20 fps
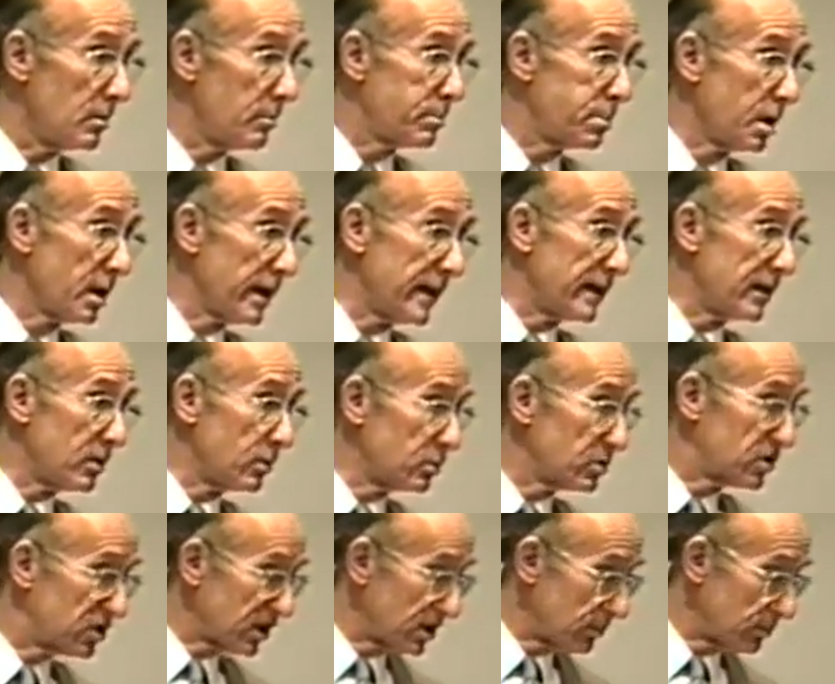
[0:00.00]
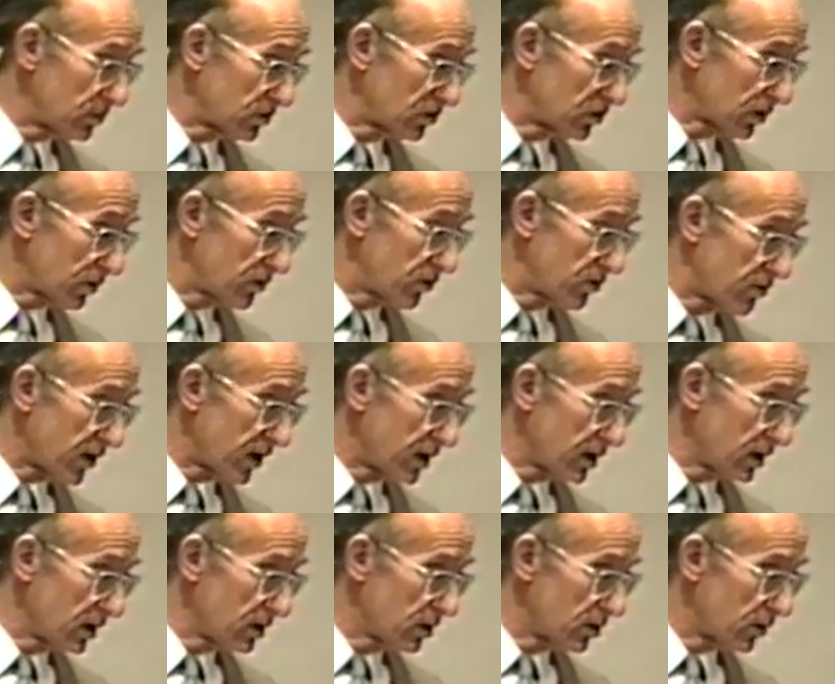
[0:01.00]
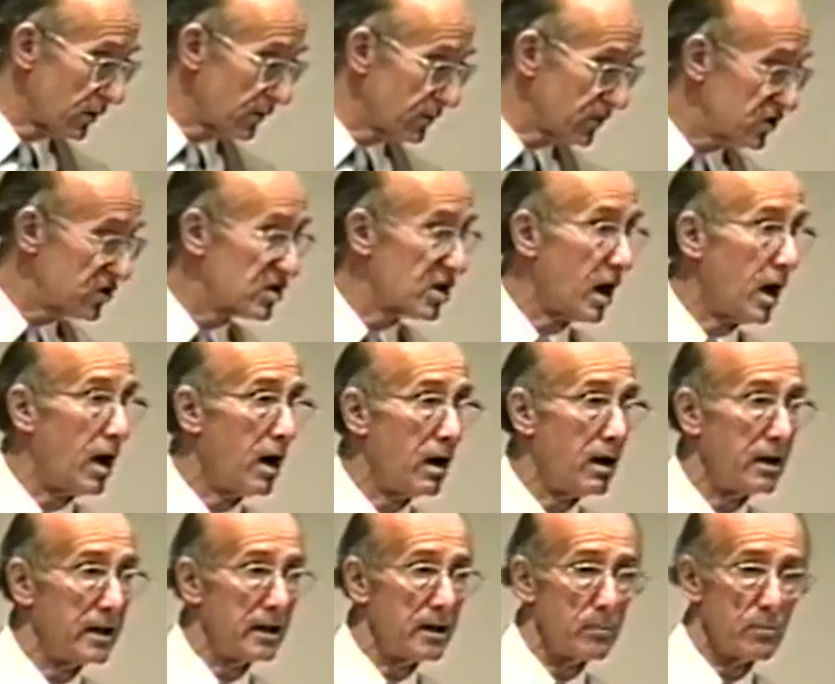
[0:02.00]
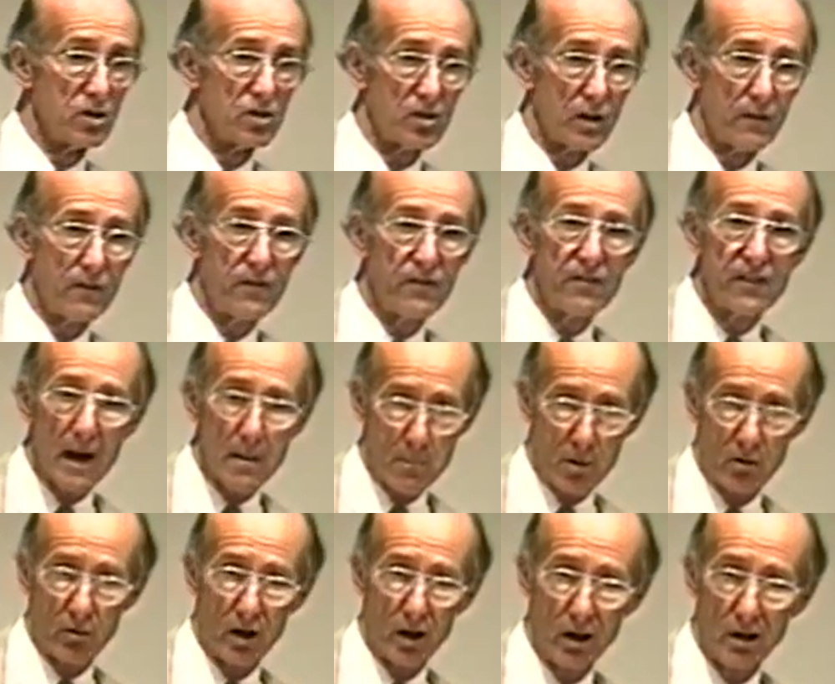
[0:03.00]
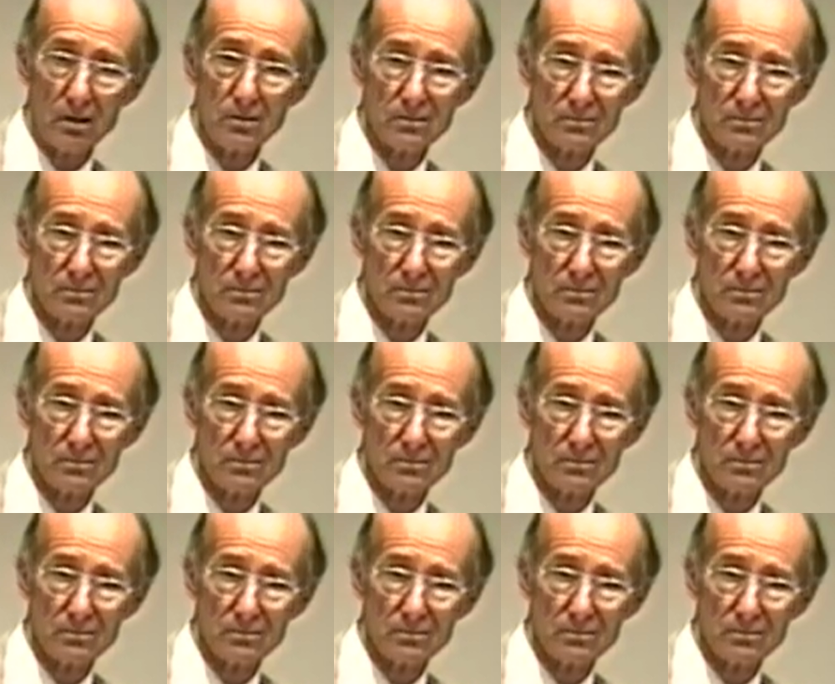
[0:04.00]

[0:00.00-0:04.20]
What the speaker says: Plato seems to think of time as ephemeral,